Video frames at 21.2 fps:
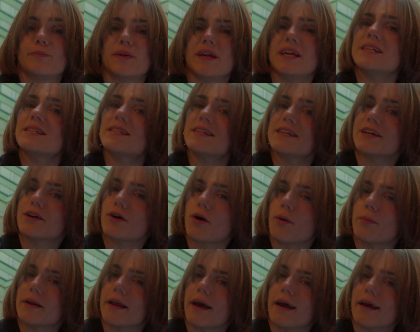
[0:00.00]
bees here in
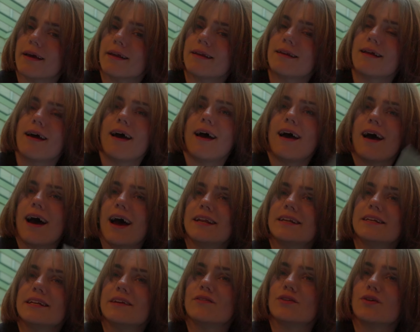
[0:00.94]
Copenhagen. I
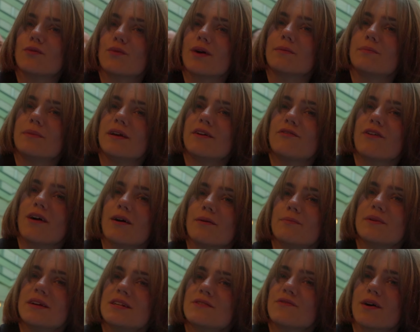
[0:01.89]
didn't even know we had bee farm,
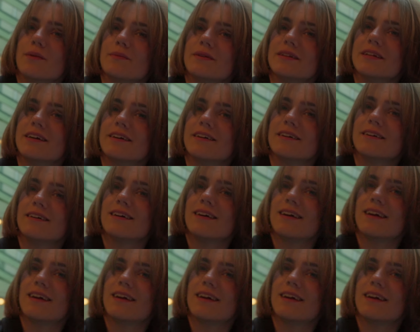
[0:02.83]
bees farm in here.